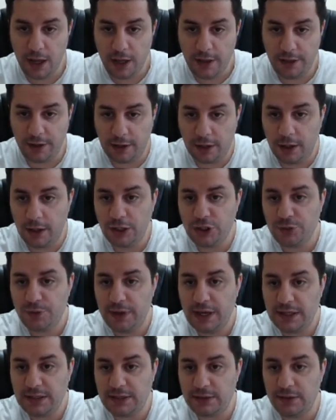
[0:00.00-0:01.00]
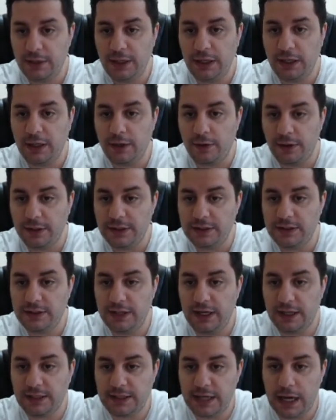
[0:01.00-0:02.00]
The Courage Mastery increases
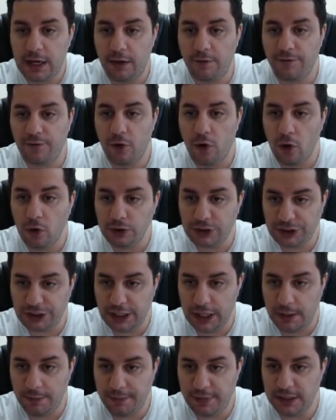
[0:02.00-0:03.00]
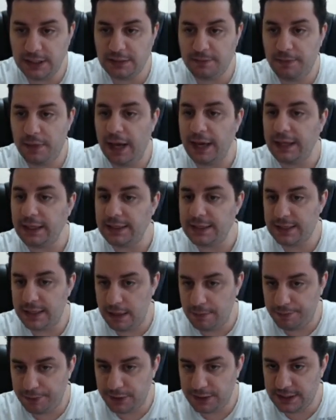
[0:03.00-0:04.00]
the attack of all champions by
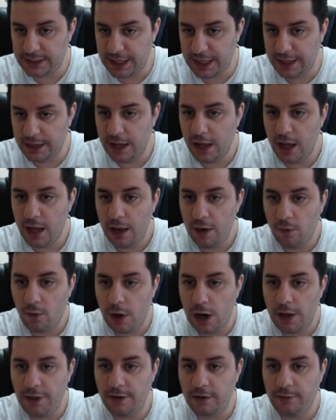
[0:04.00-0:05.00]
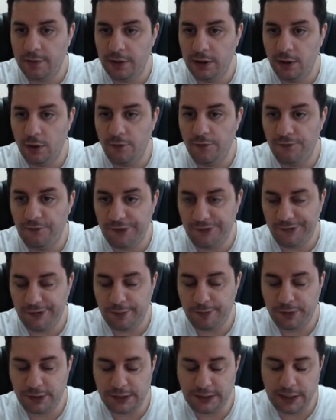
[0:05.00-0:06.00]
10% while they're below
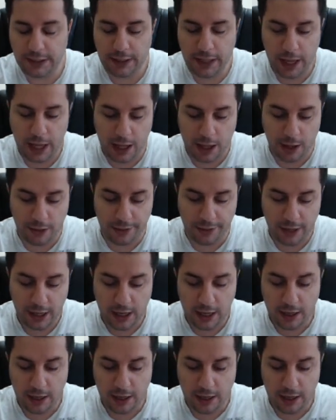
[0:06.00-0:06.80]
50% health.